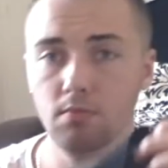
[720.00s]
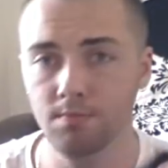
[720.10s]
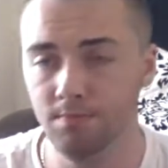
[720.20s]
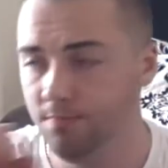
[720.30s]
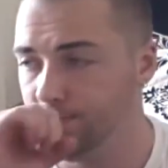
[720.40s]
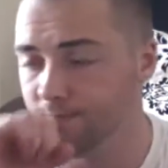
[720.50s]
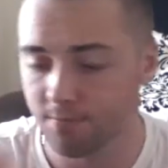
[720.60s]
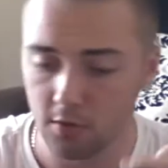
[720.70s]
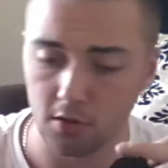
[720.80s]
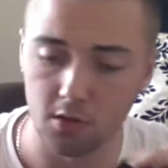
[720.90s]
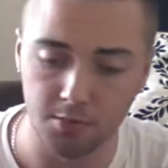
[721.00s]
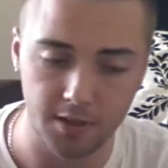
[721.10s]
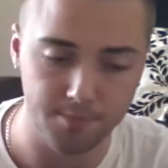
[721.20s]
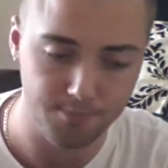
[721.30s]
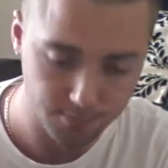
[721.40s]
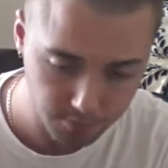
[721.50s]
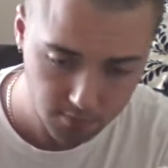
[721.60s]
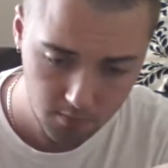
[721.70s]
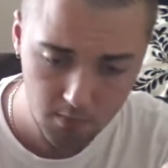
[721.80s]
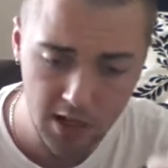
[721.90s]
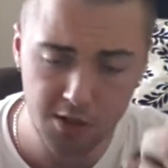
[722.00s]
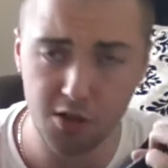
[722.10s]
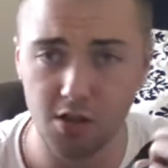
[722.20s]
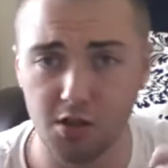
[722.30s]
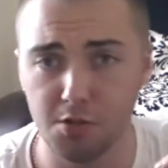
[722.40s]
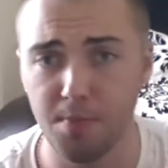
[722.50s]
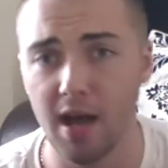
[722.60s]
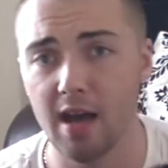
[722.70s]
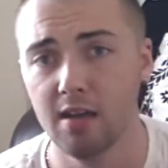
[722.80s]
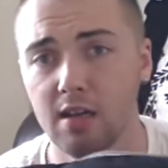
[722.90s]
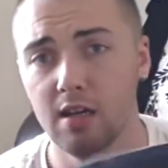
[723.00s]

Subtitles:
excuse me. This is just a spare,